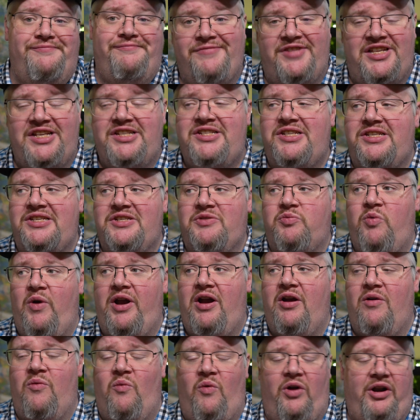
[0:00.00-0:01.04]
This is
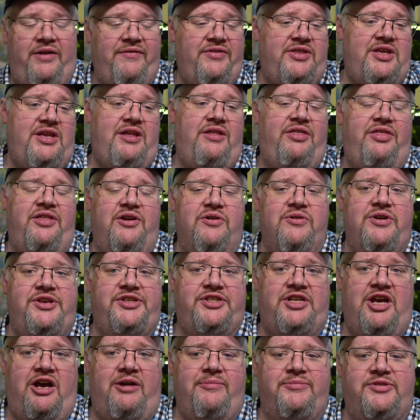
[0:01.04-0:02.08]
where one of the theories
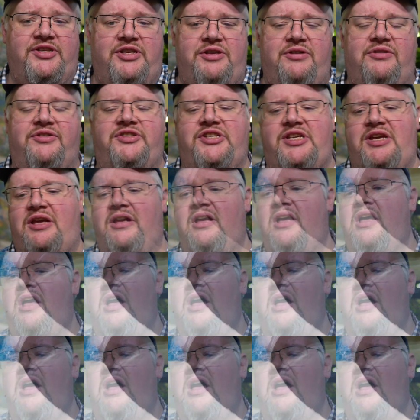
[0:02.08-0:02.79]
comes, and you'll see